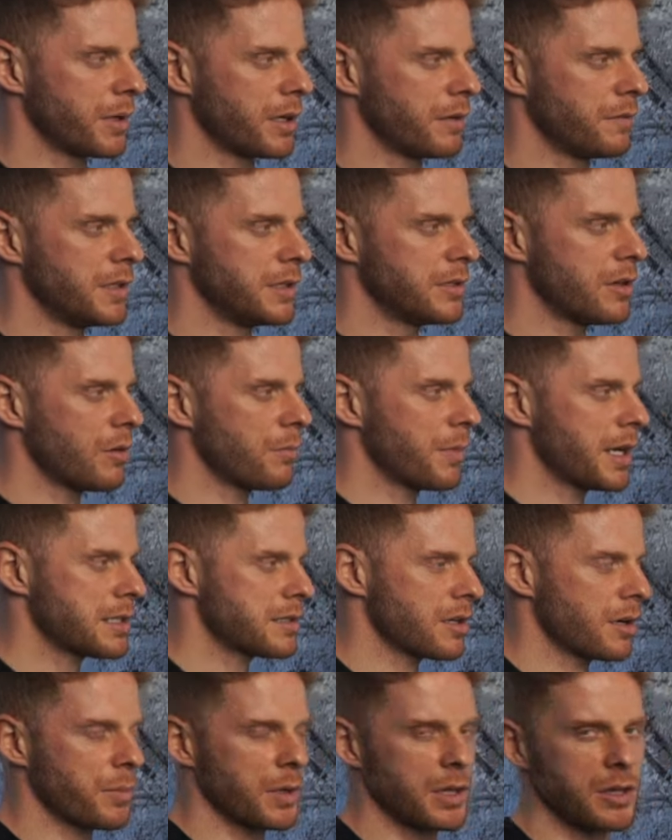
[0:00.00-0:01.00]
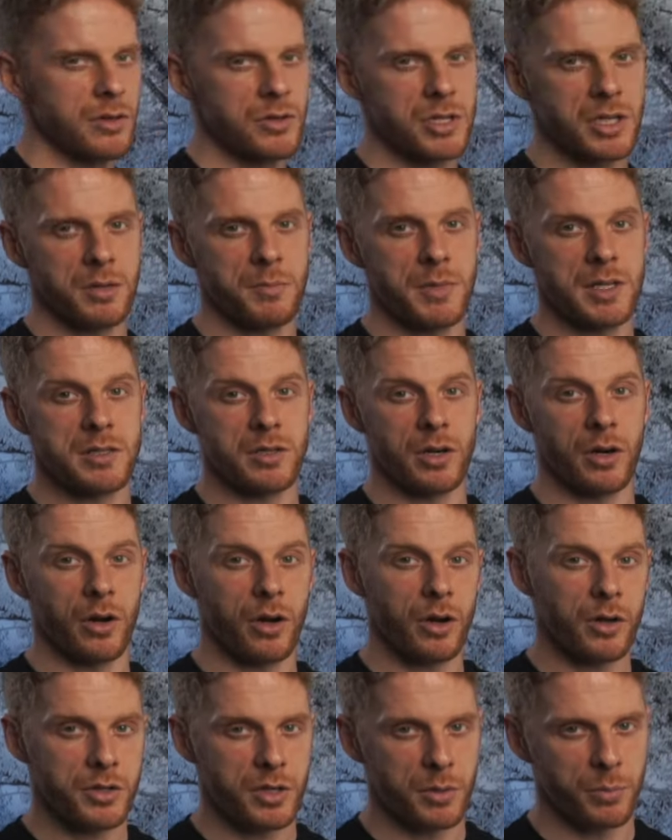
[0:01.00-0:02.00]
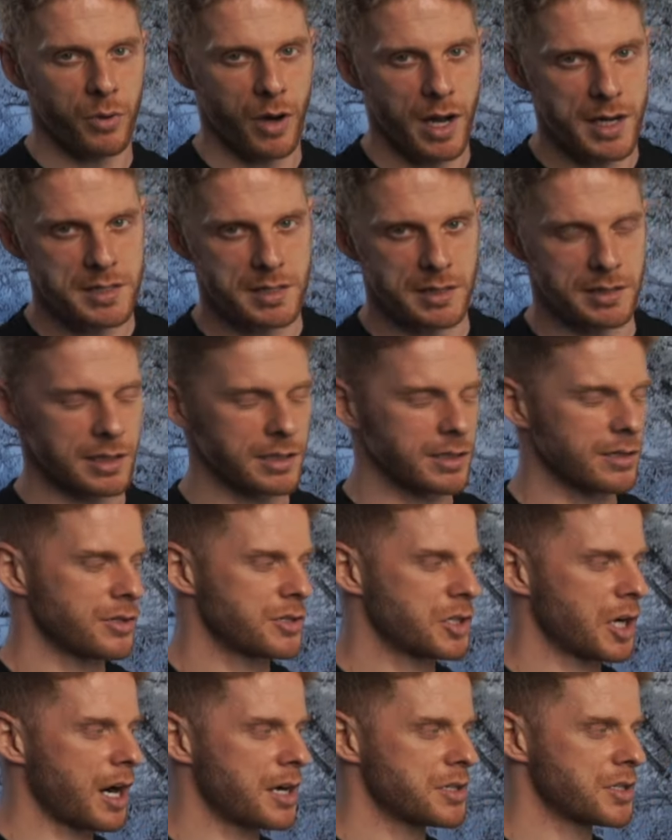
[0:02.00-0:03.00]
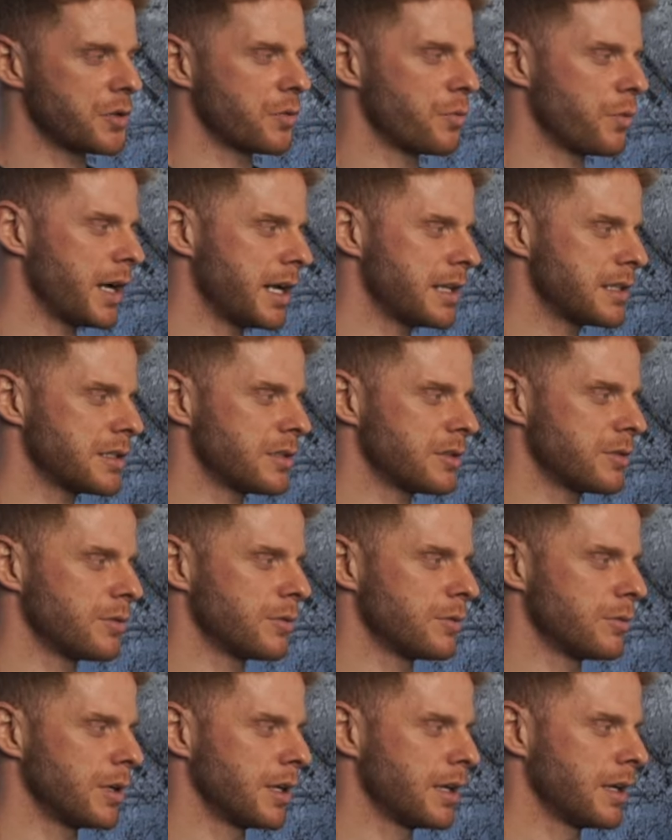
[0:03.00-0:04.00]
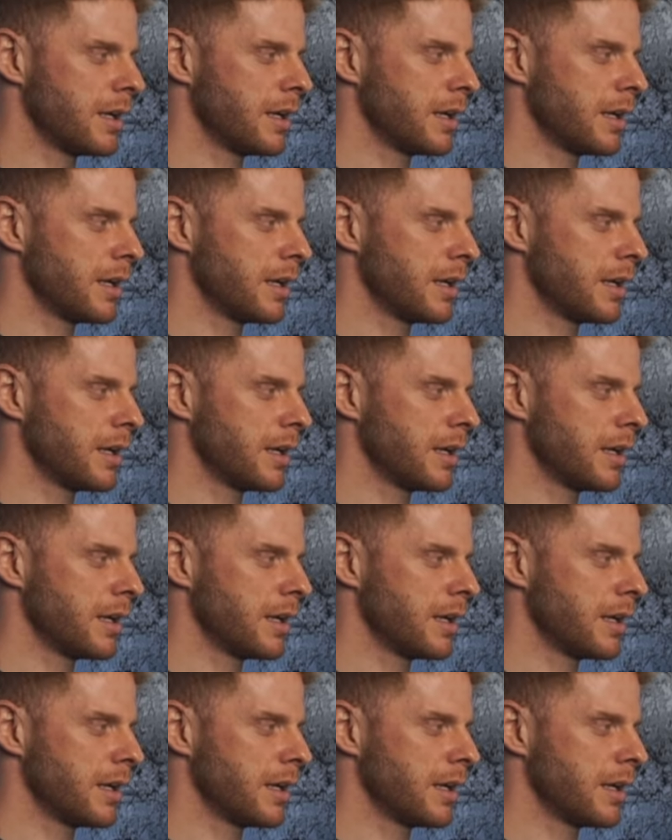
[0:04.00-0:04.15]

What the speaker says: And if you don't mess up, it usually means you're underpricing, that you're charging way too